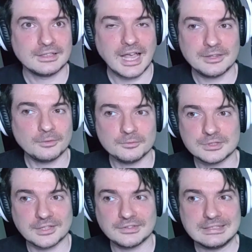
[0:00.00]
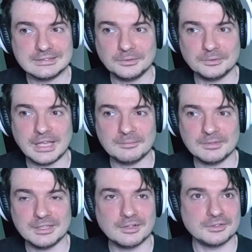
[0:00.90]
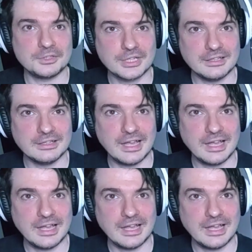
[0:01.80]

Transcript: I don't just listen to them here on the channel.